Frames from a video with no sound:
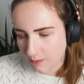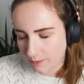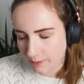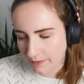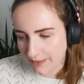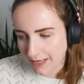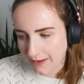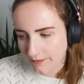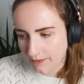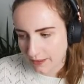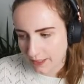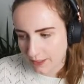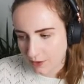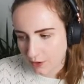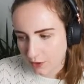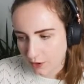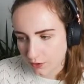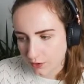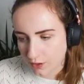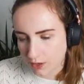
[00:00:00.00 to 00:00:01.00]
We've definitely
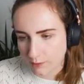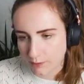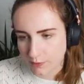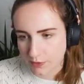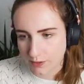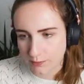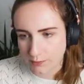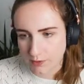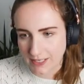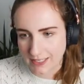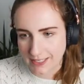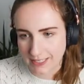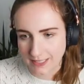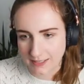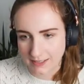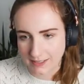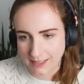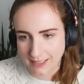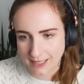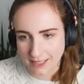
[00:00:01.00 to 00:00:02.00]
not got much money
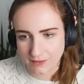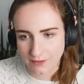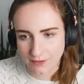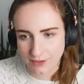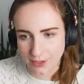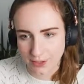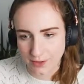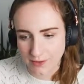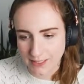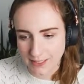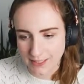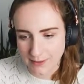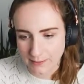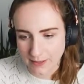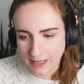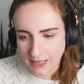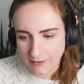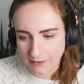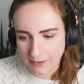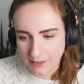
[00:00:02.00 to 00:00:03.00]
to kind of do this with,